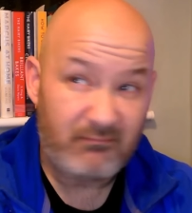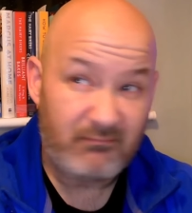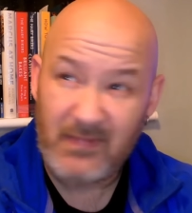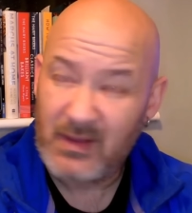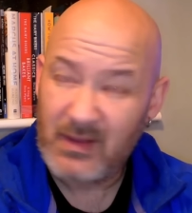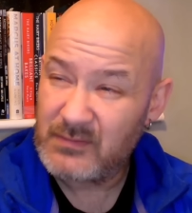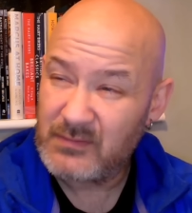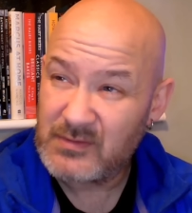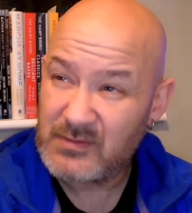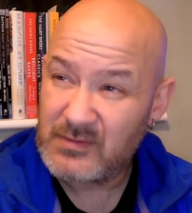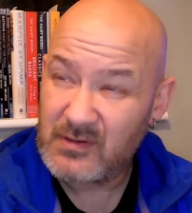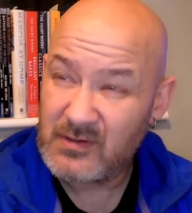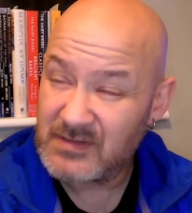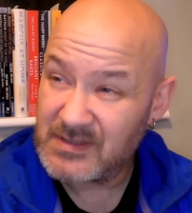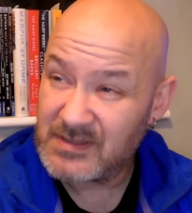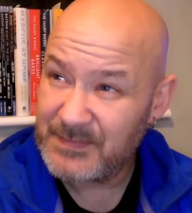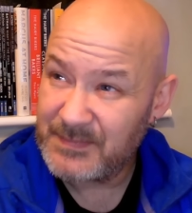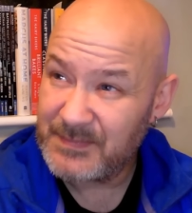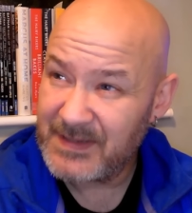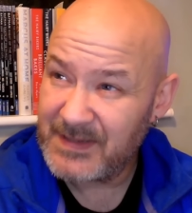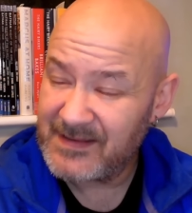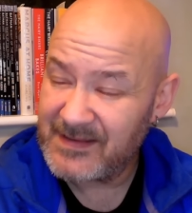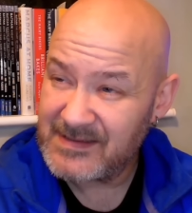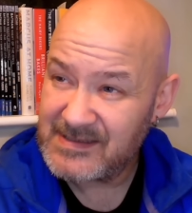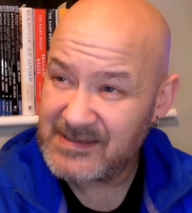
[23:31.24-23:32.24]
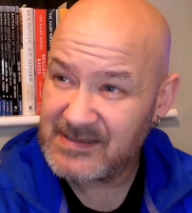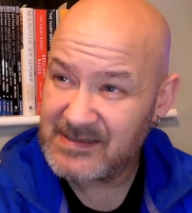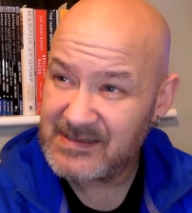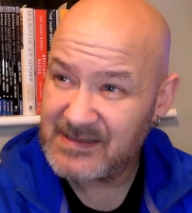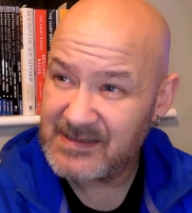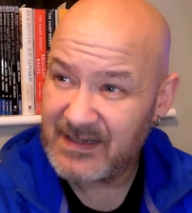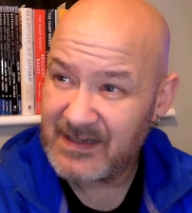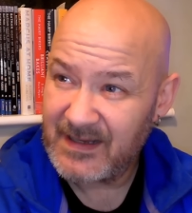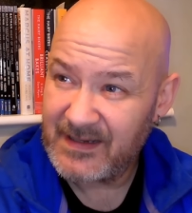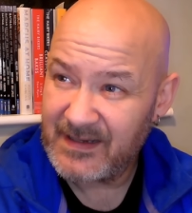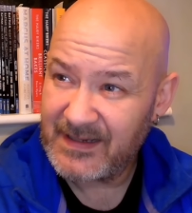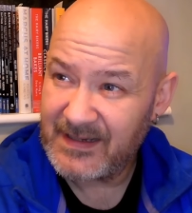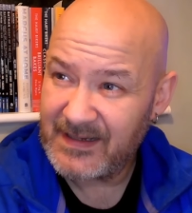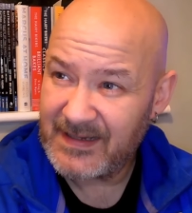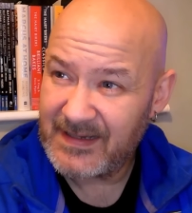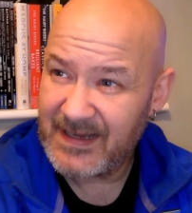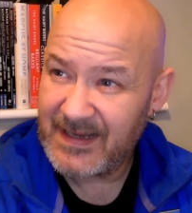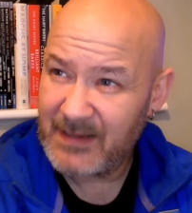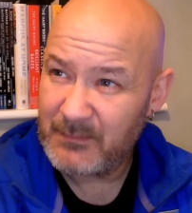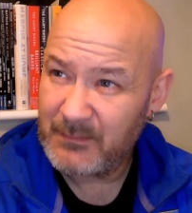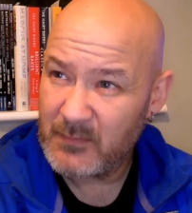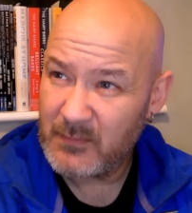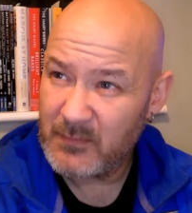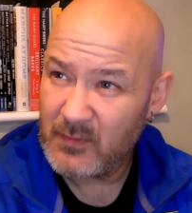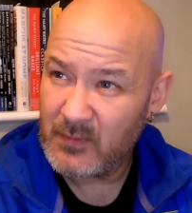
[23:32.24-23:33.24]
I talked about this in a
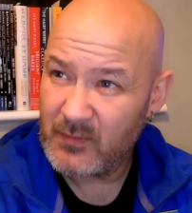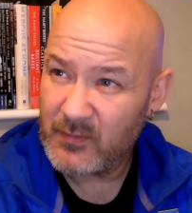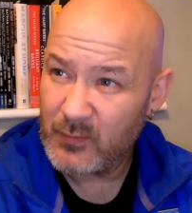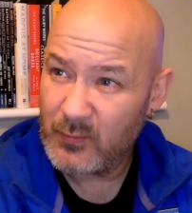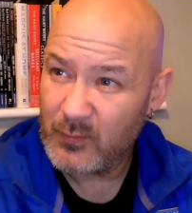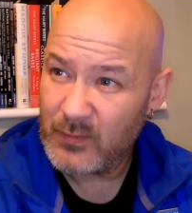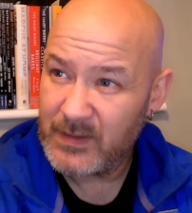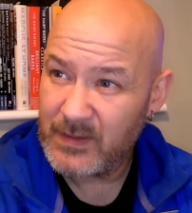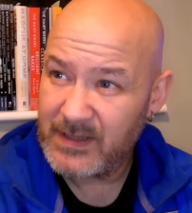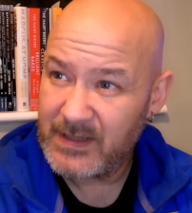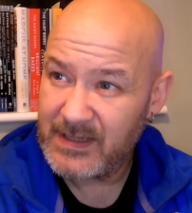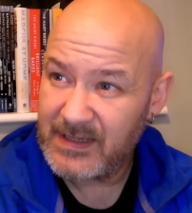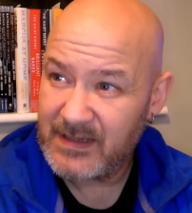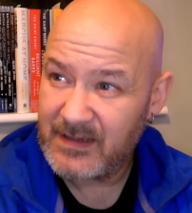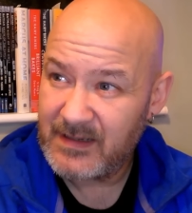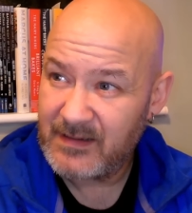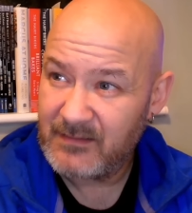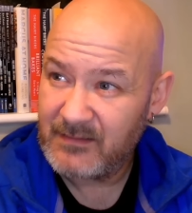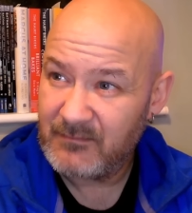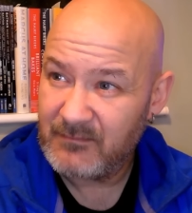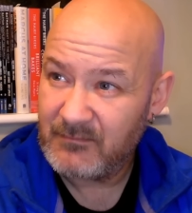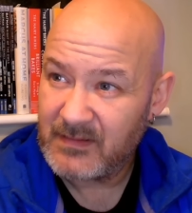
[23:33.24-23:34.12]
game other week.